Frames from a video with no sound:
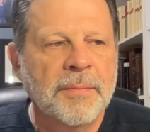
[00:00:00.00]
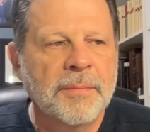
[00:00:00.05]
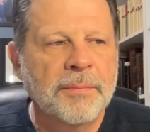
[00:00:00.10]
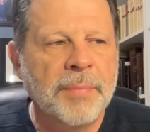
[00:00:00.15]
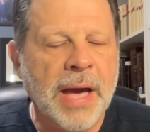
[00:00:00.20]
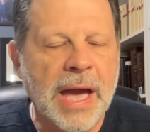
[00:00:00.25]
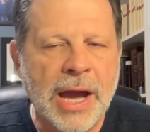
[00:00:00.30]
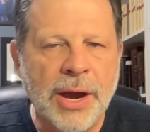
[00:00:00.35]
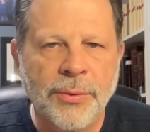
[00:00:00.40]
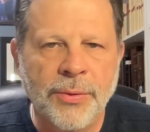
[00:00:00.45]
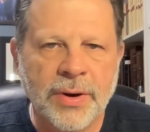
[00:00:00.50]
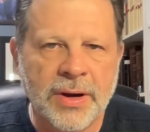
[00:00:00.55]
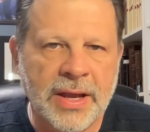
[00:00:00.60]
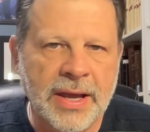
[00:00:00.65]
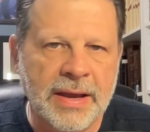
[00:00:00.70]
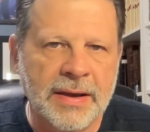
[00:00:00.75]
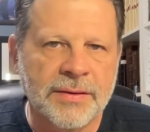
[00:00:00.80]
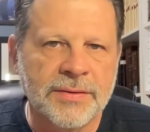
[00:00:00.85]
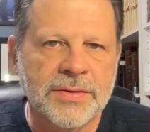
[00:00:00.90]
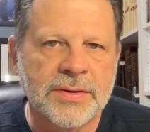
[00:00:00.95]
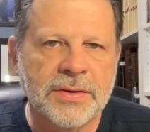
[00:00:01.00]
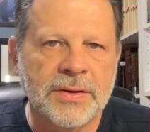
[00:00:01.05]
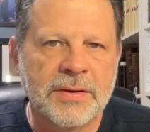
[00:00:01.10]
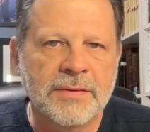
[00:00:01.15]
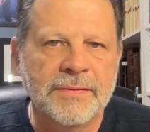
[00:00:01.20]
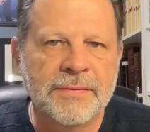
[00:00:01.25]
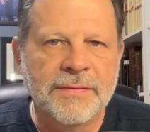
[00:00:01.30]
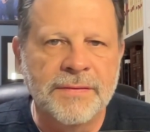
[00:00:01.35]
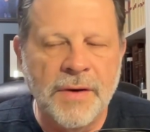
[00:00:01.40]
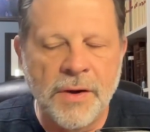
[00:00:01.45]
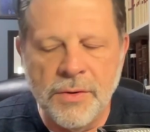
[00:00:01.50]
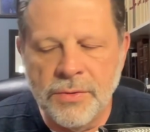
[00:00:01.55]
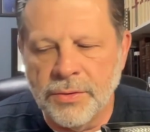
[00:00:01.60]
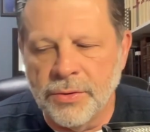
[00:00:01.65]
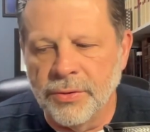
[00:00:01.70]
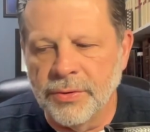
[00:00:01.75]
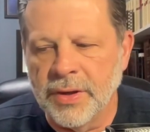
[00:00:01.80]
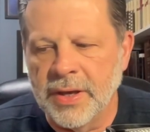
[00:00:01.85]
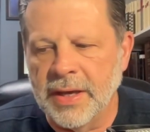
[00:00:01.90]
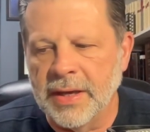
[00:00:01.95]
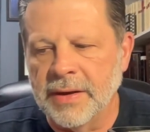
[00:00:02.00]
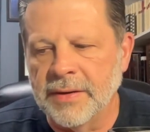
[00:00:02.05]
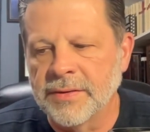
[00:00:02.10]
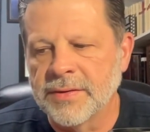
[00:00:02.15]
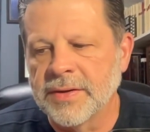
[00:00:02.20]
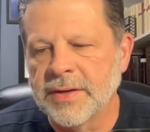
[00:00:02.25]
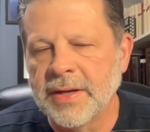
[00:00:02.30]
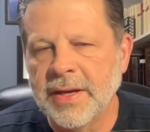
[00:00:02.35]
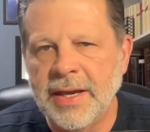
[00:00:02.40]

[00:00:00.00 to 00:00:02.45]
power gifts, vocal gifts,